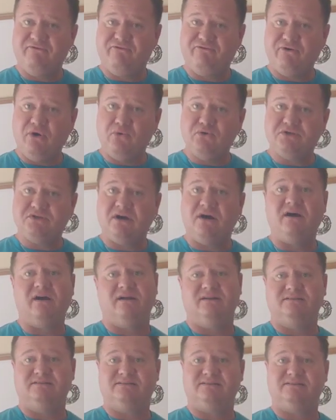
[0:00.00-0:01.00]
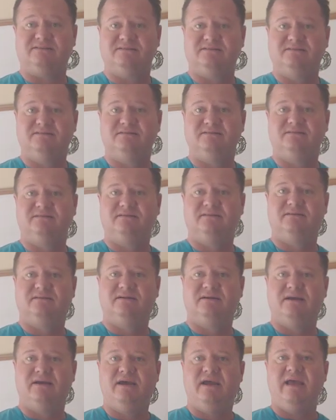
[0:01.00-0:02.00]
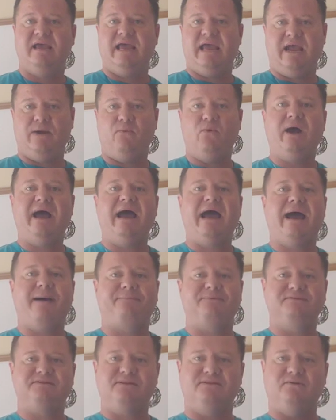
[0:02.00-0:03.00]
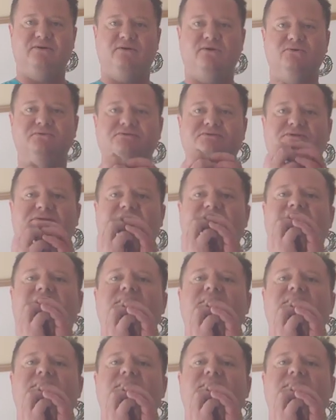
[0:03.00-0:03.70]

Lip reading: photons. And what happens to those?